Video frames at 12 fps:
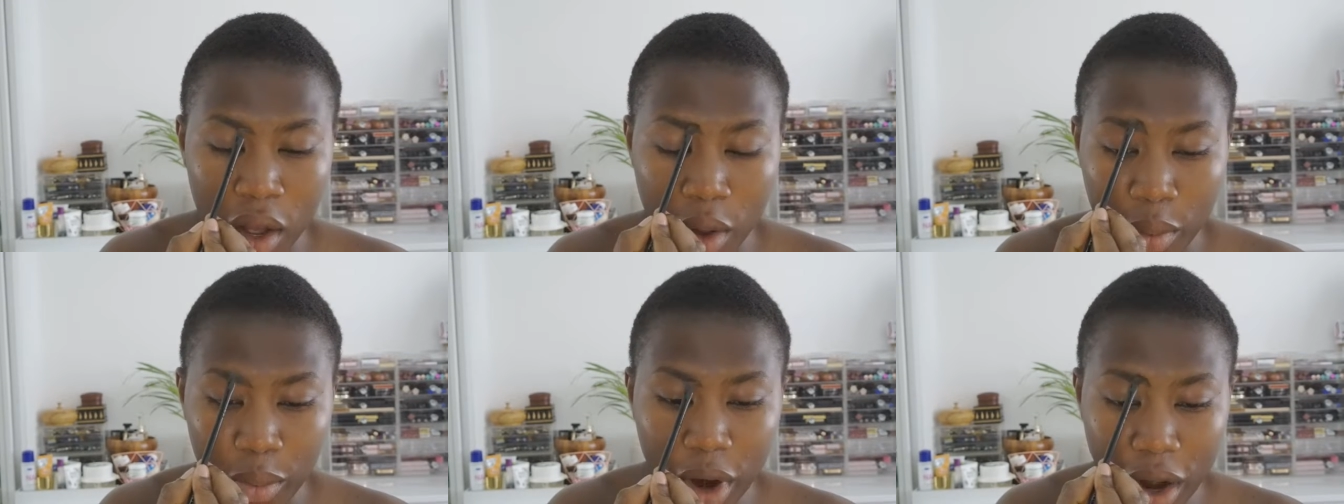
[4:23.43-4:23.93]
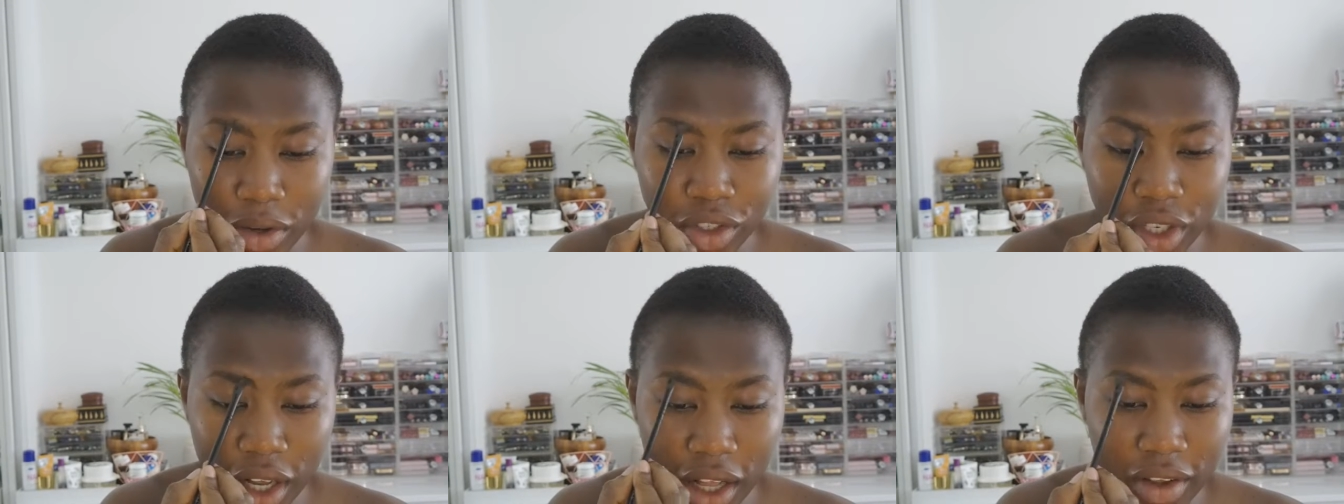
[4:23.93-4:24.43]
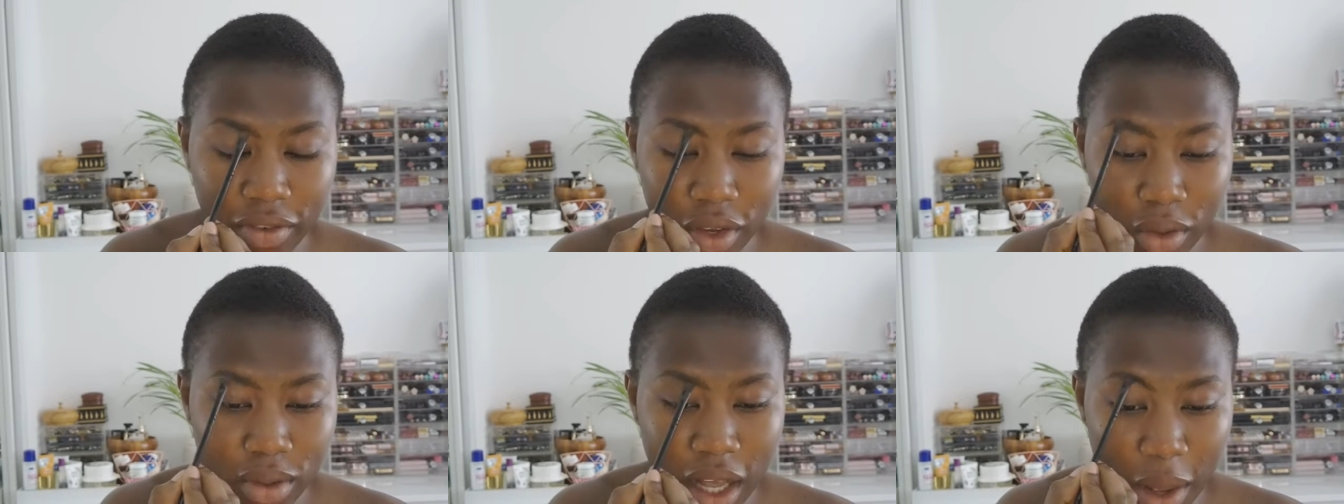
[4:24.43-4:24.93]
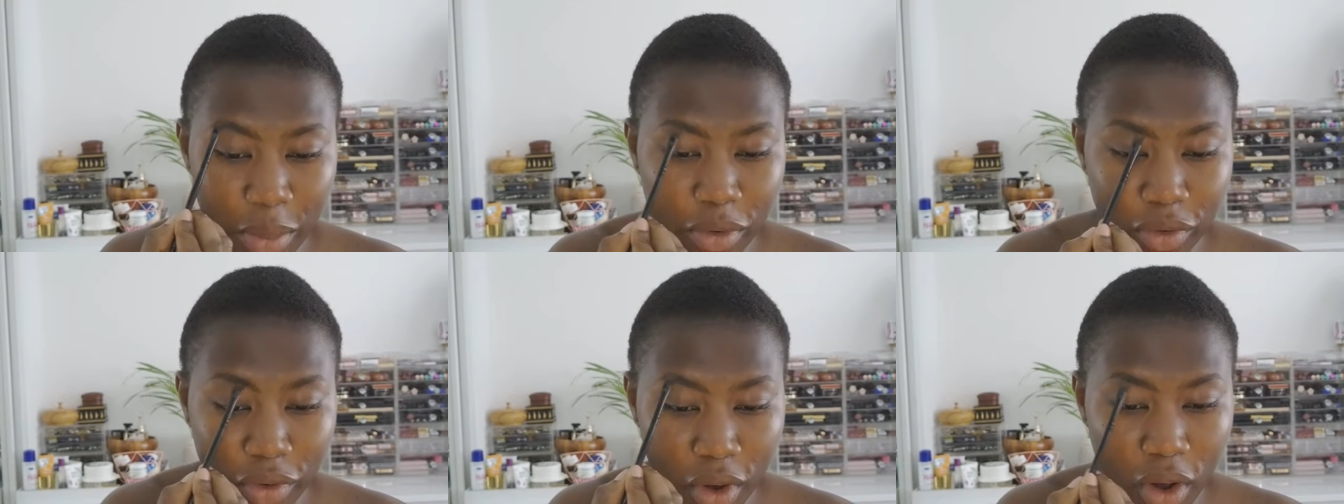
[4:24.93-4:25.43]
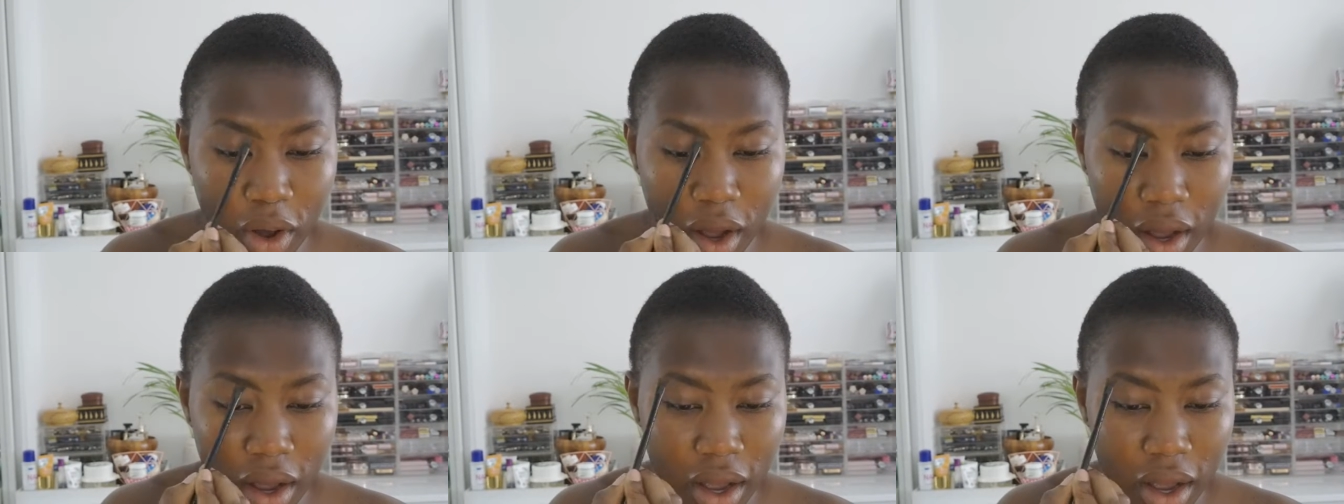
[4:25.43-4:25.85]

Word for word: brow gel I've used that before